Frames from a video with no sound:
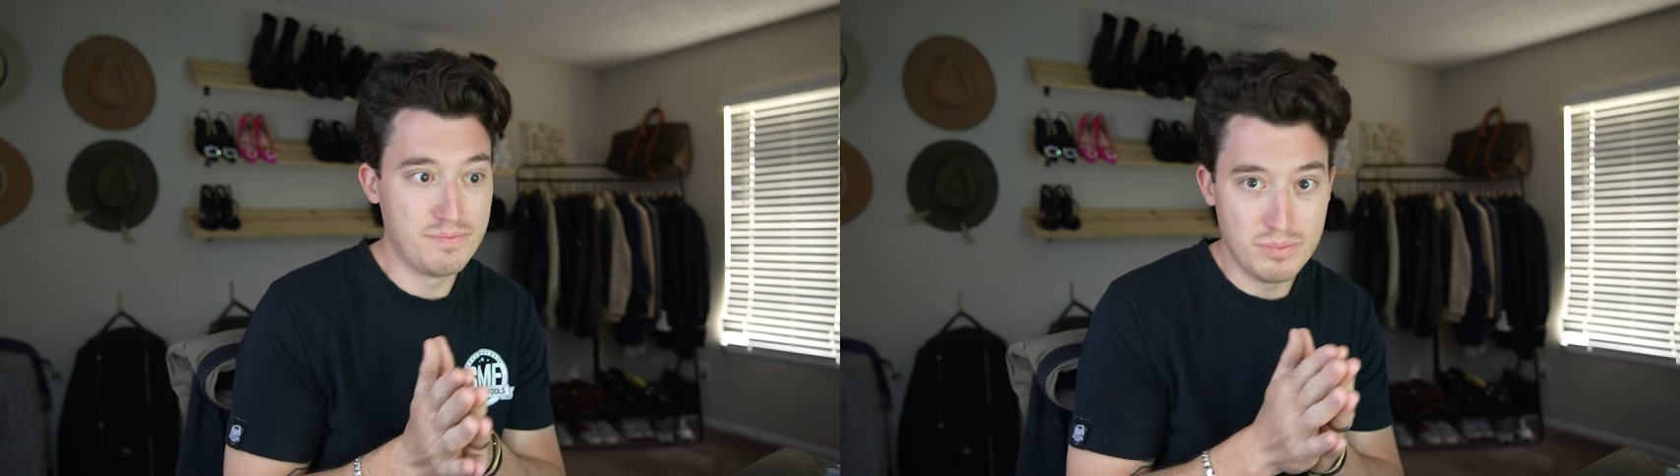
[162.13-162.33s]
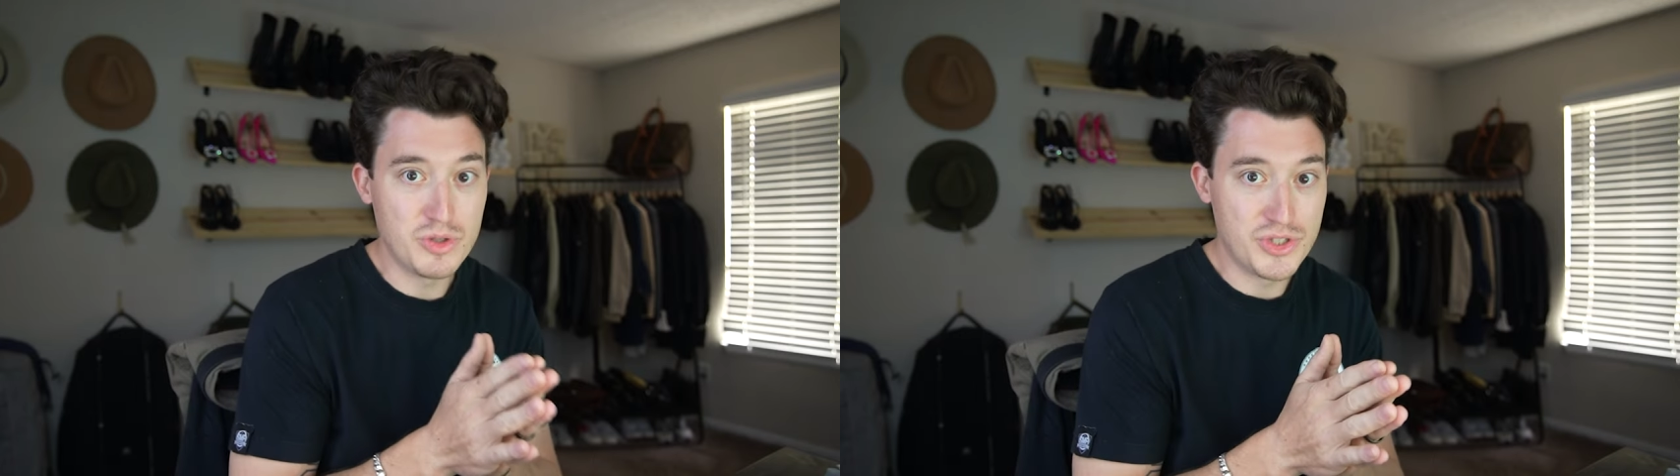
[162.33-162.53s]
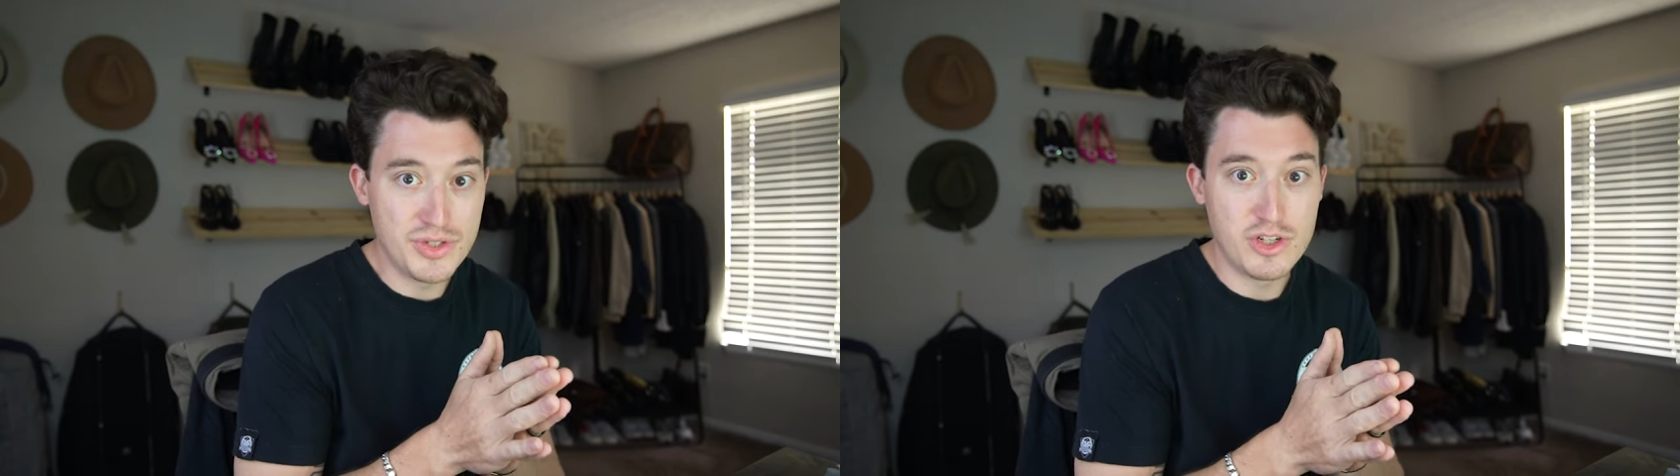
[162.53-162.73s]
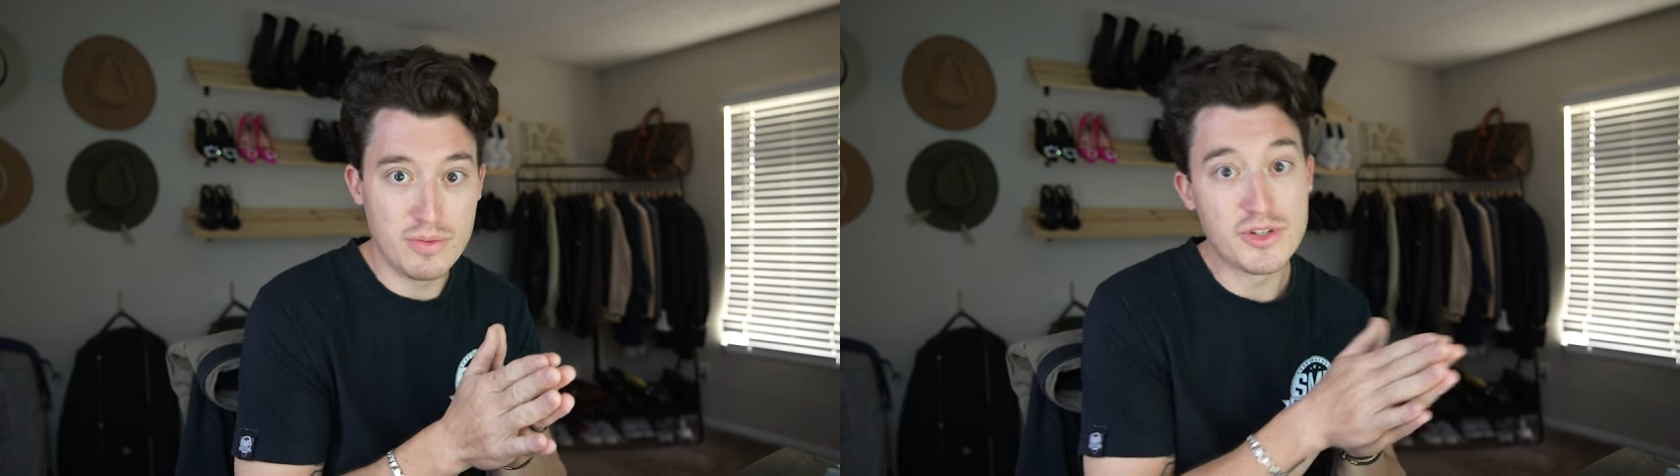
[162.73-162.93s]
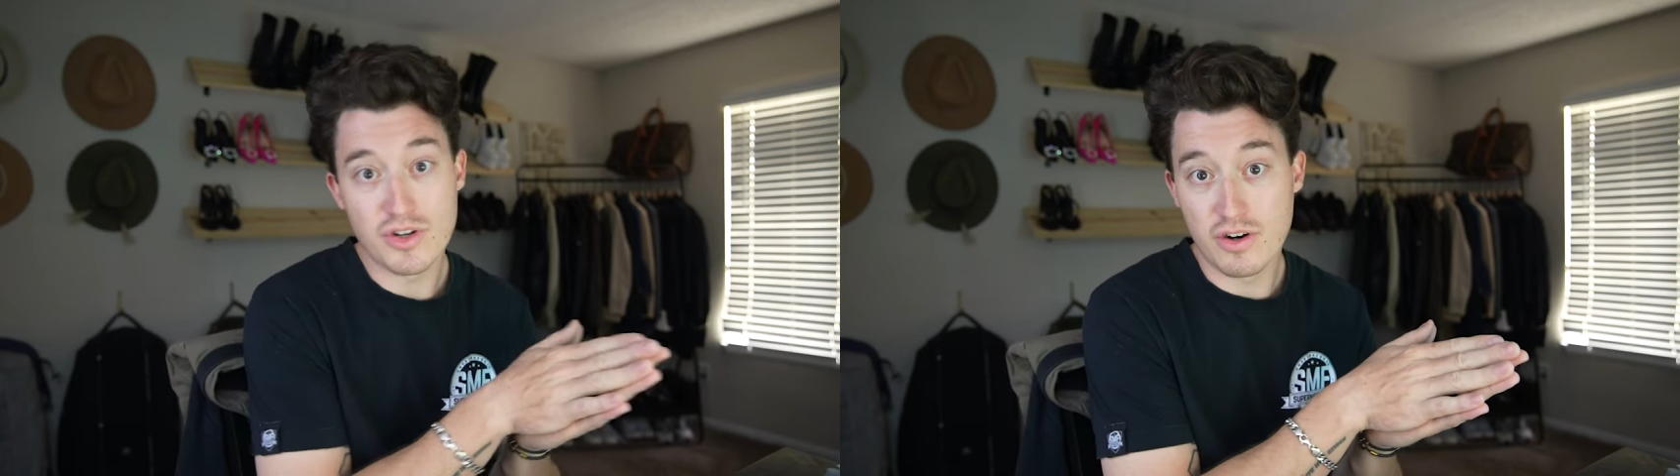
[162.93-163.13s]
most
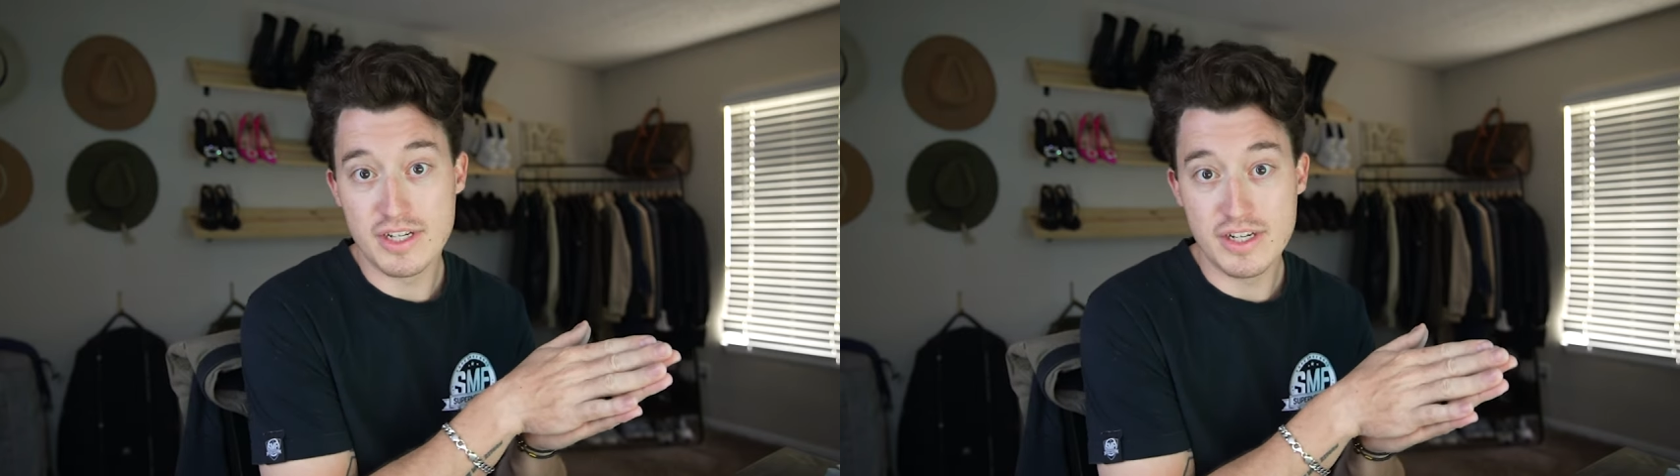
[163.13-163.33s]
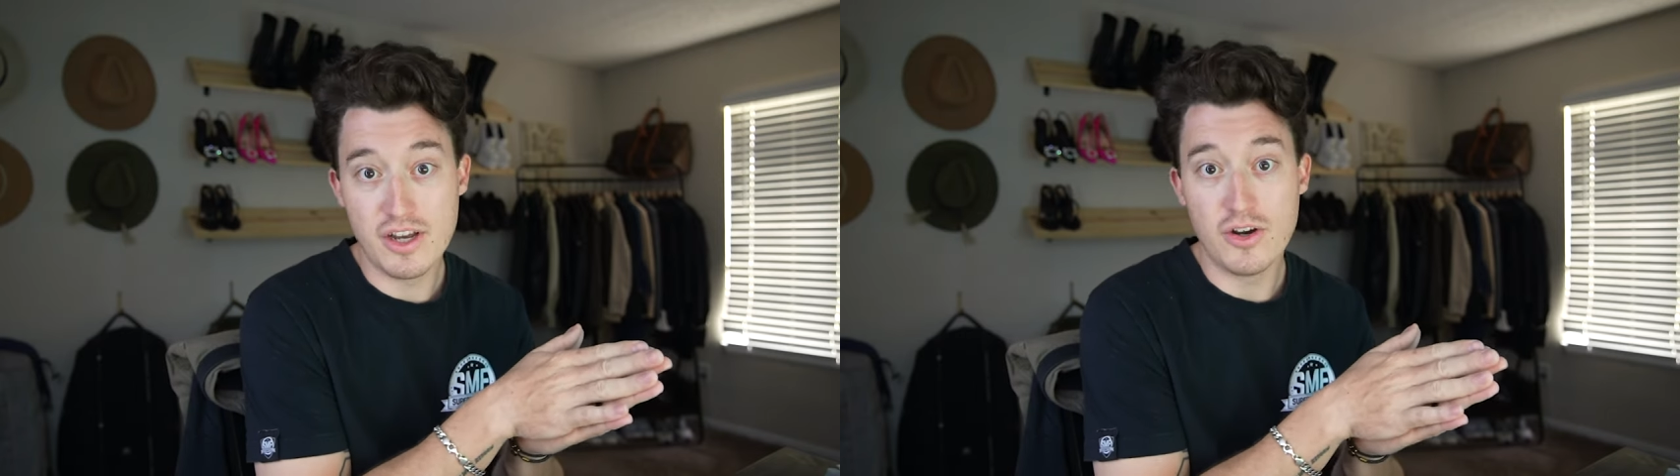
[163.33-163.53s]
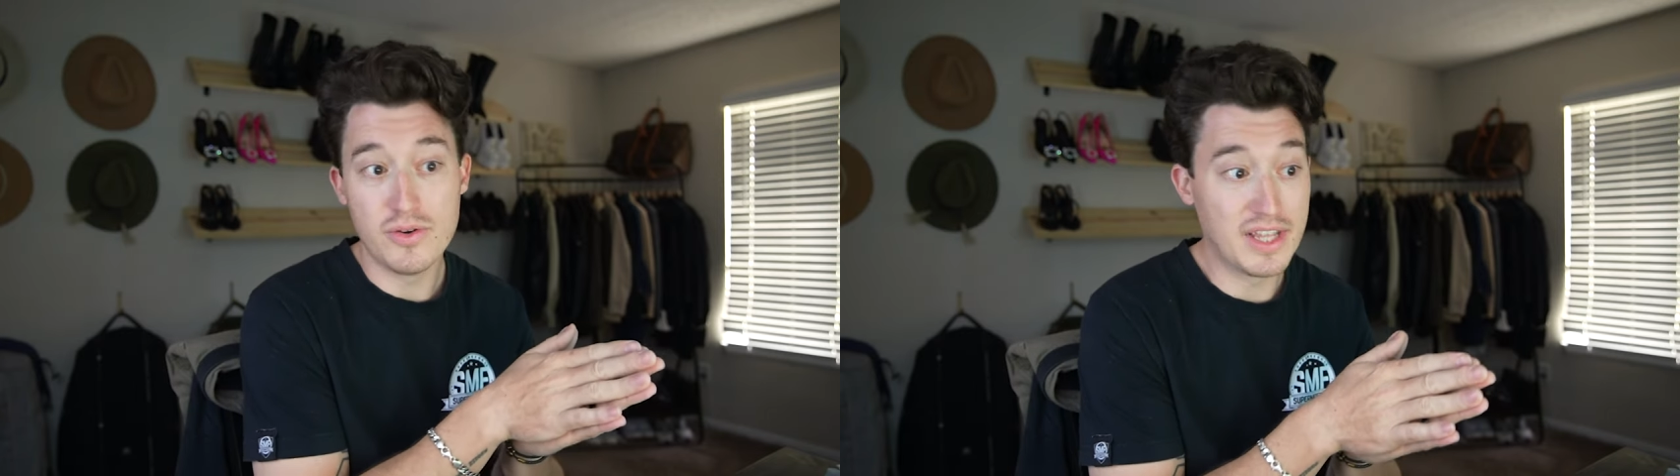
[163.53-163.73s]
YouTubers already know